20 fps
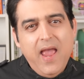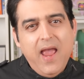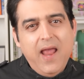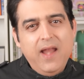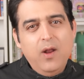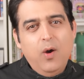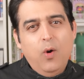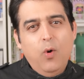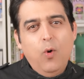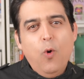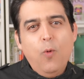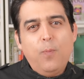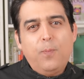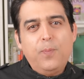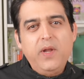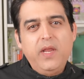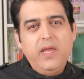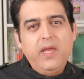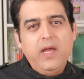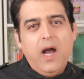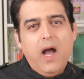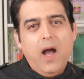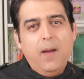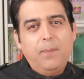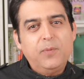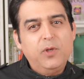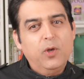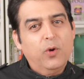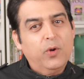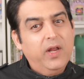and opening
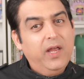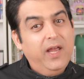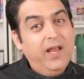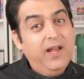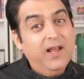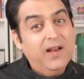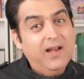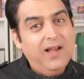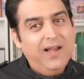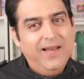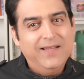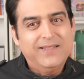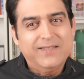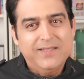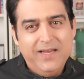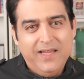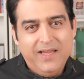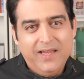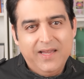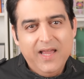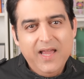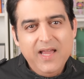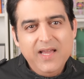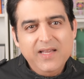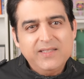up your inner listening